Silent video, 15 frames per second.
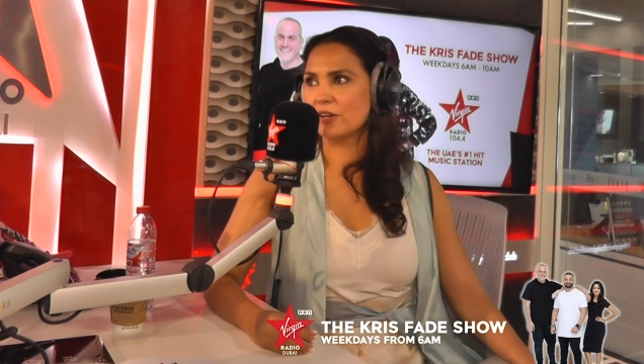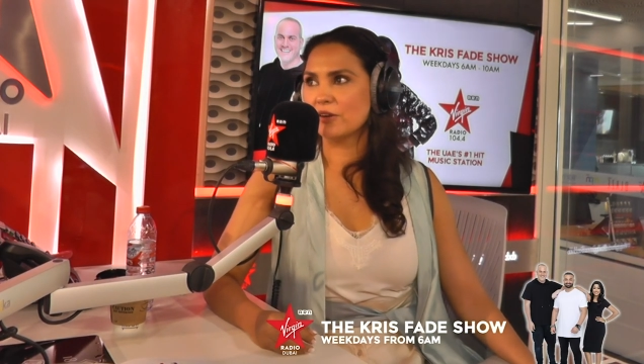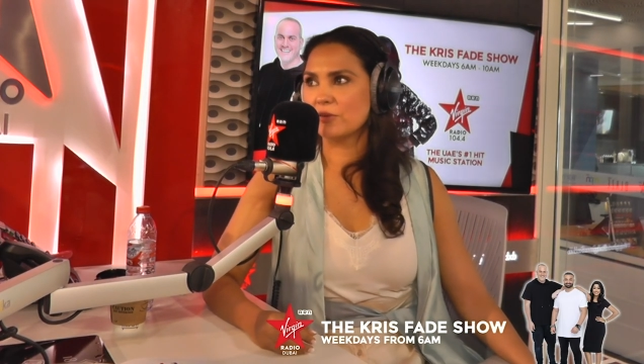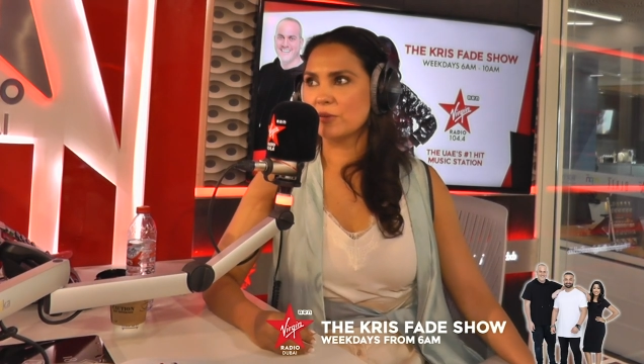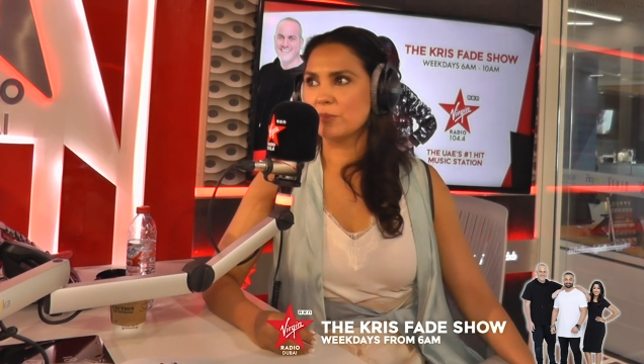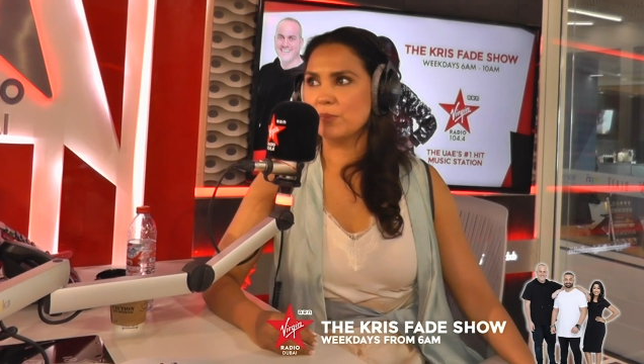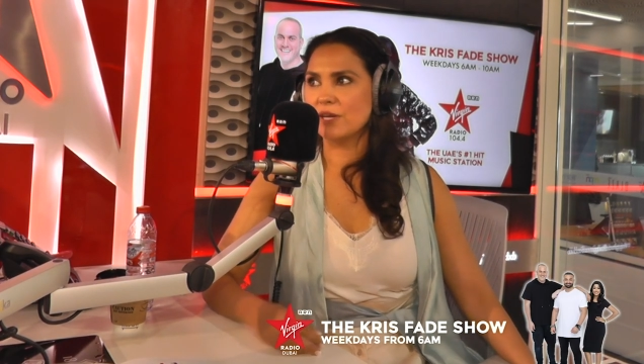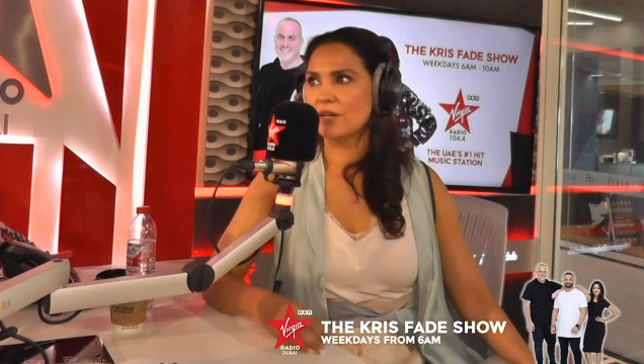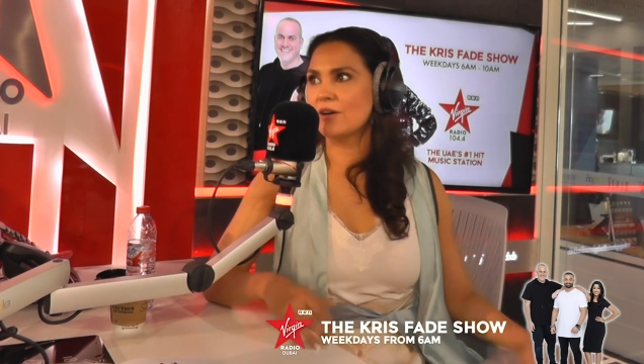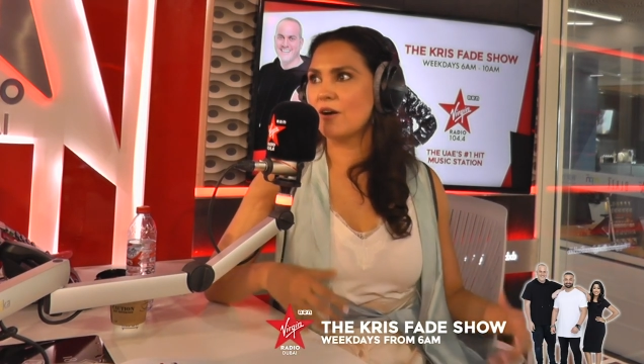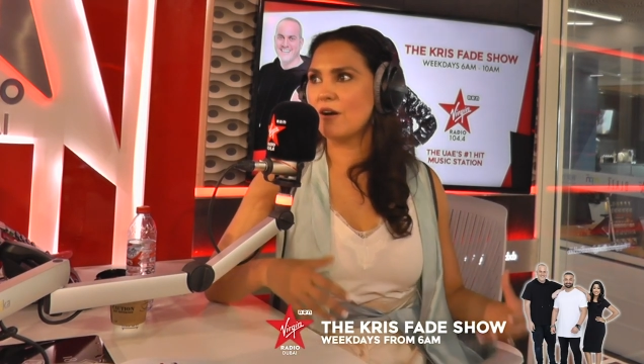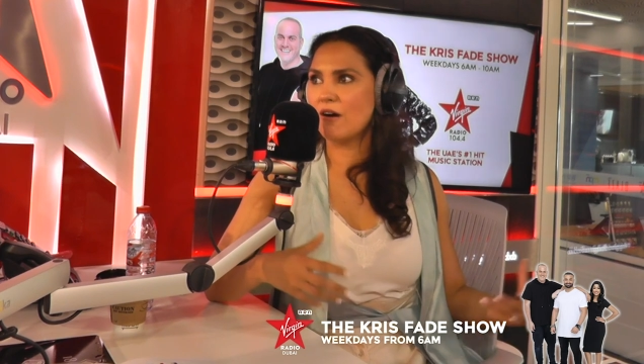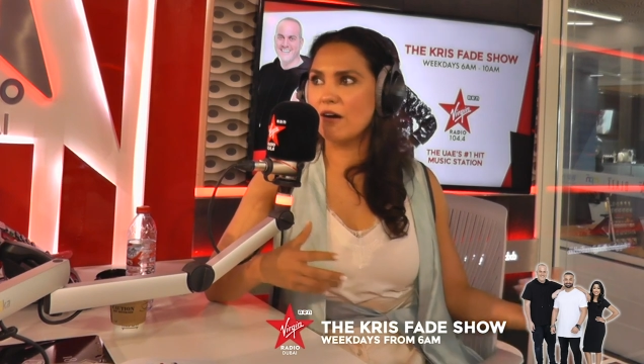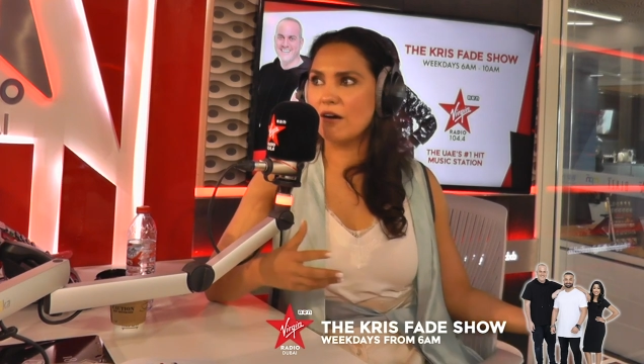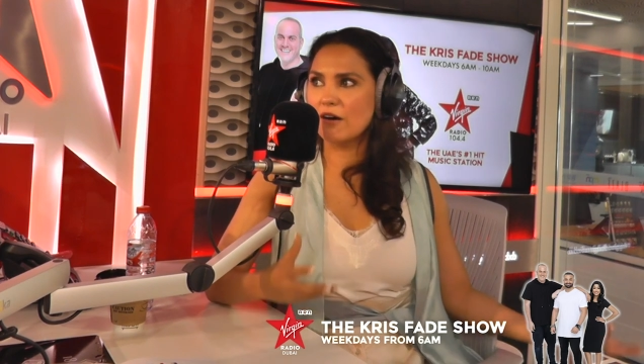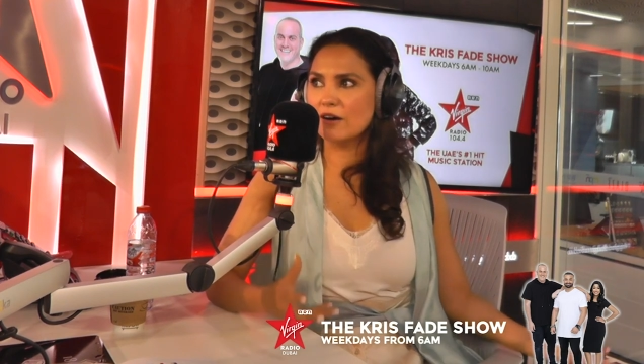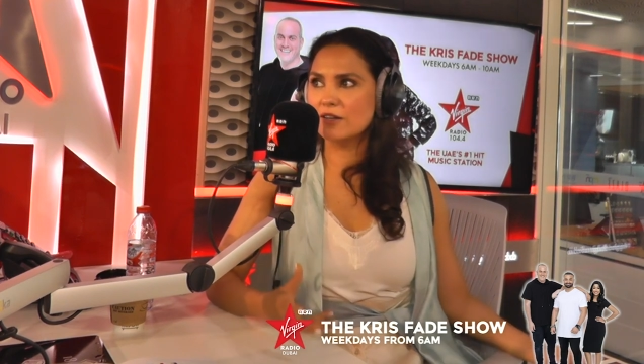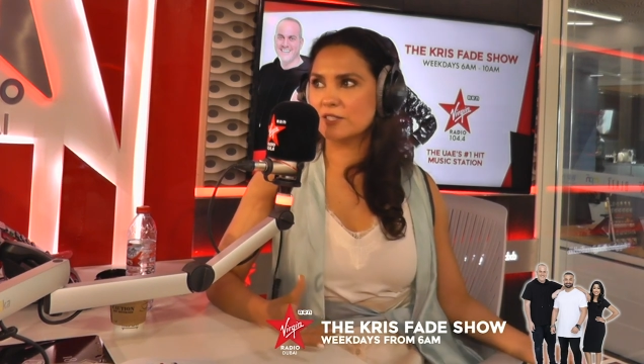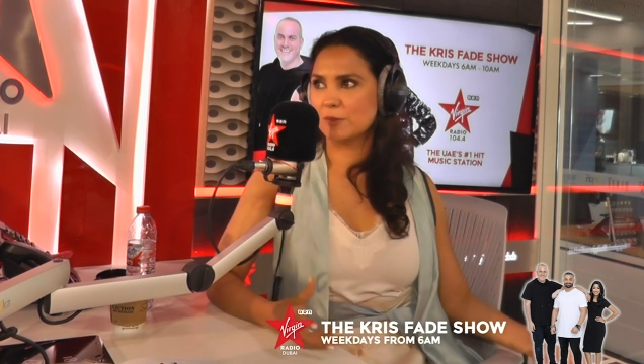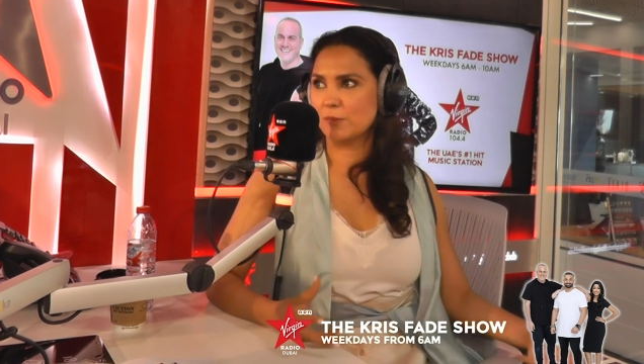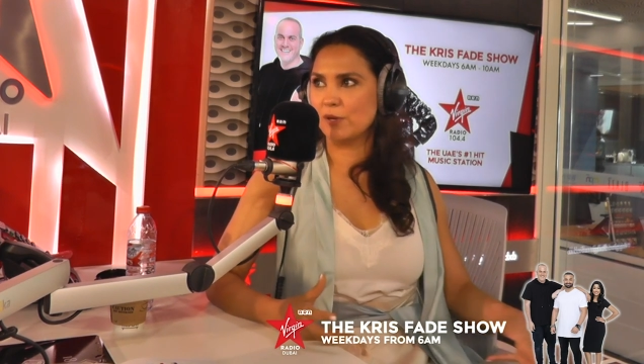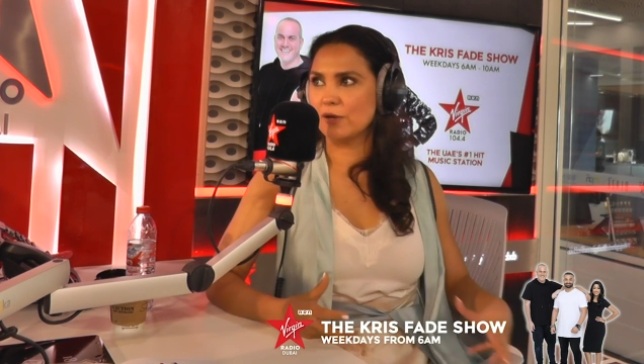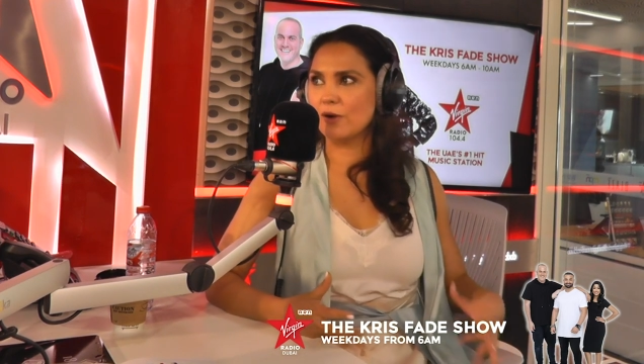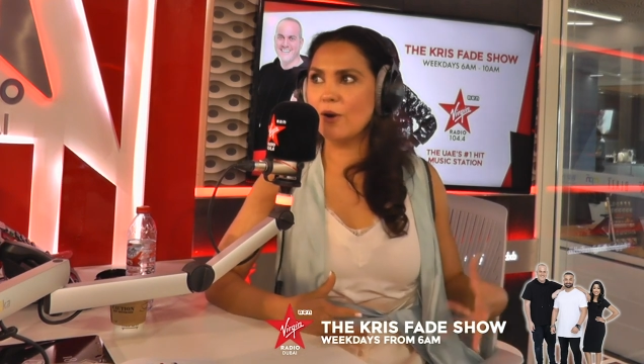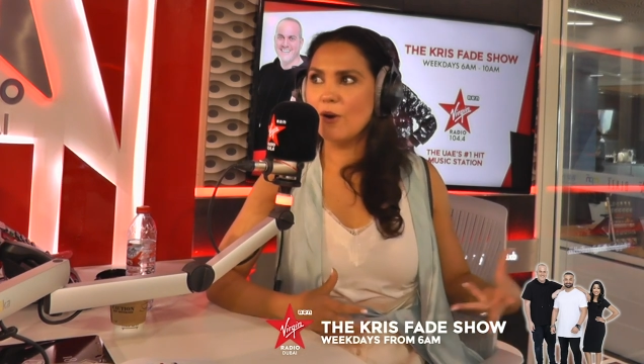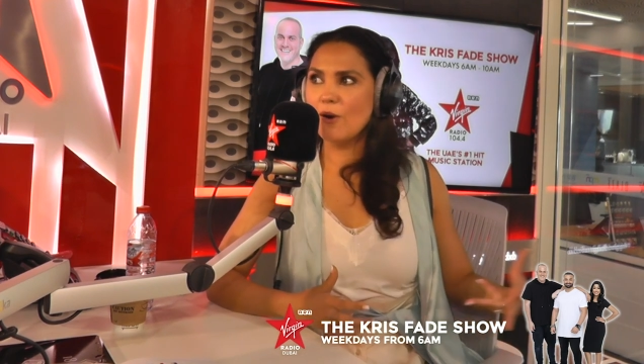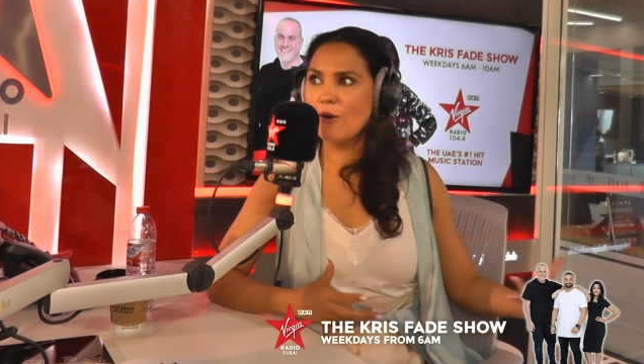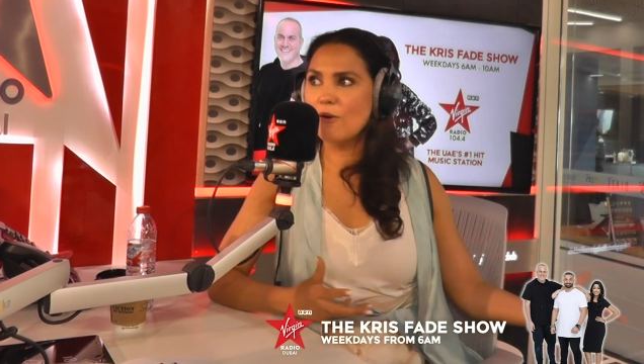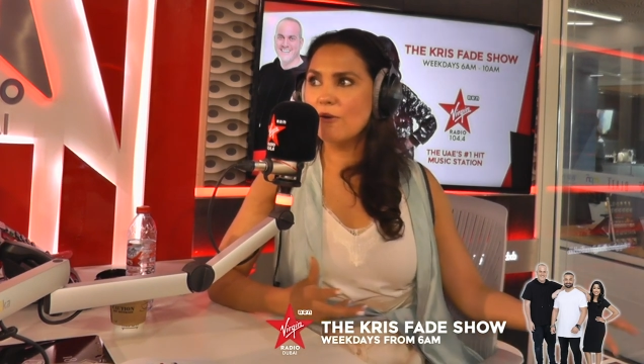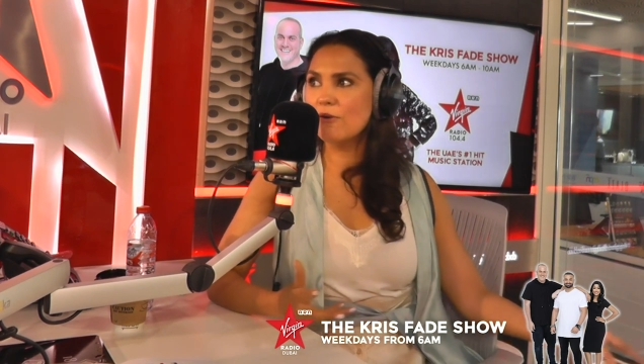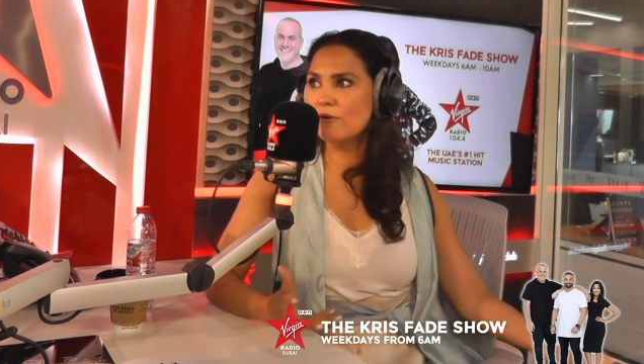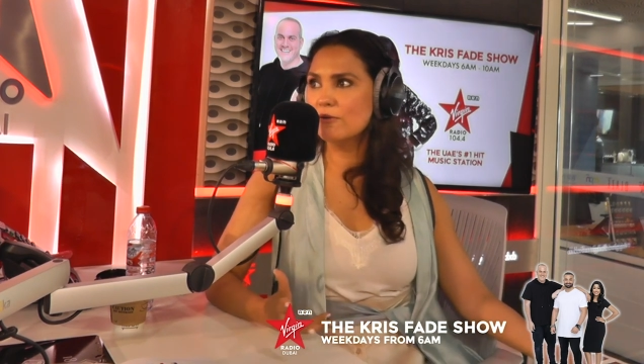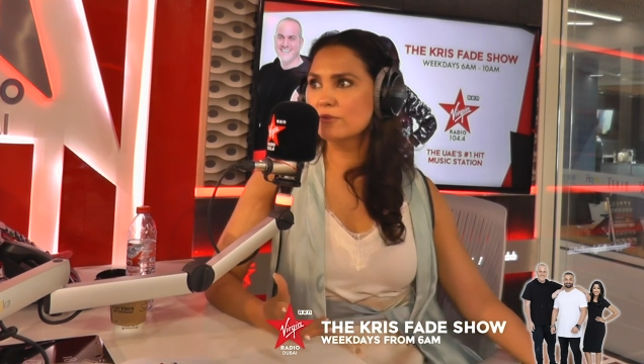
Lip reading: you know, the big cars, the big homes.